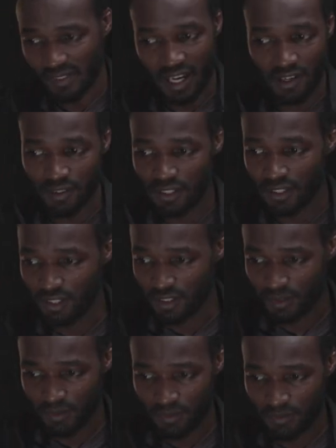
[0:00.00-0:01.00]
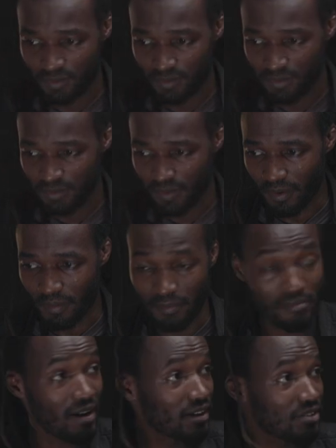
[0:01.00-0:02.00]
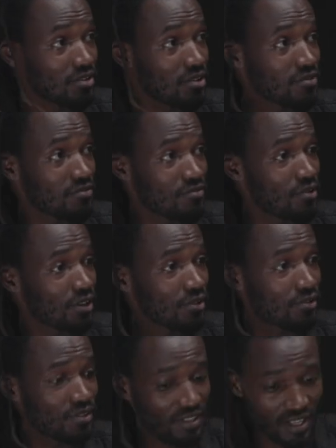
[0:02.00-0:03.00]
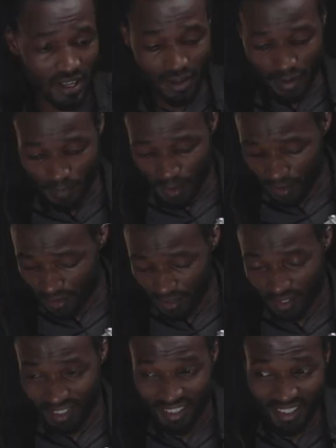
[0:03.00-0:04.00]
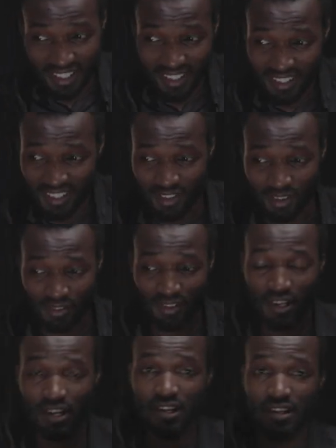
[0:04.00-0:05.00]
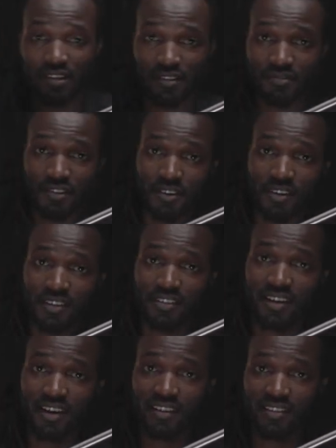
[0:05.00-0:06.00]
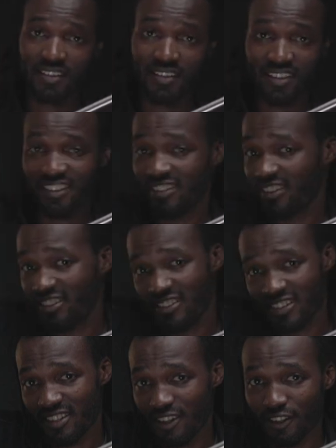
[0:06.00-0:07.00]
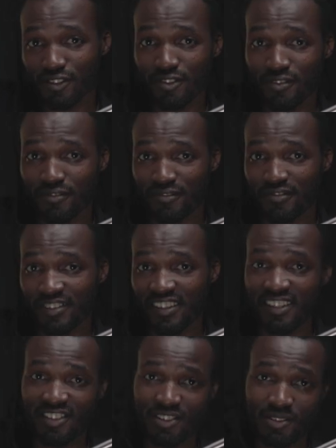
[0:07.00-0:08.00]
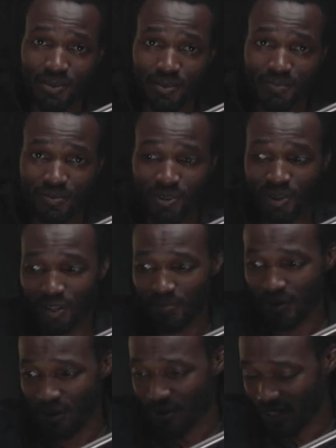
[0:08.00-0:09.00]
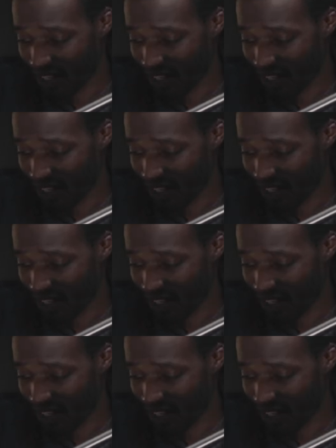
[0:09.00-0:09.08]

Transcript: I wouldn't know much of what to say about the system. It's not very exciting. There isn't lots of things to talk about when